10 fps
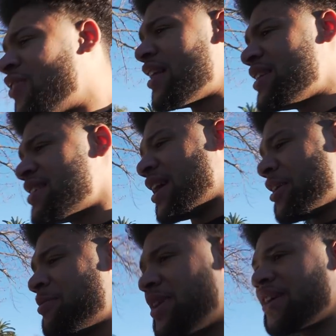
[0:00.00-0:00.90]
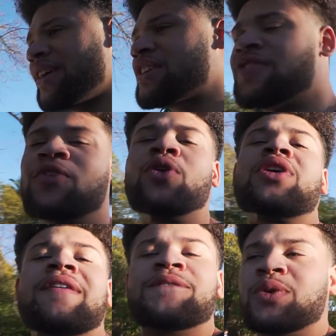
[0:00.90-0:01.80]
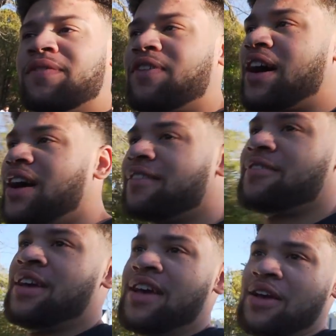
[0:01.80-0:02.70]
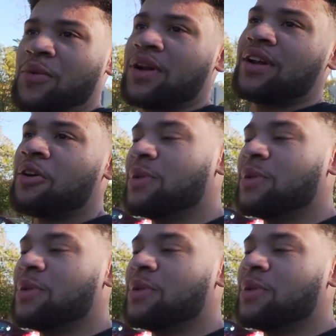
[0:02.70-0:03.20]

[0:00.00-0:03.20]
finally time. It is 4:45. We're gonna go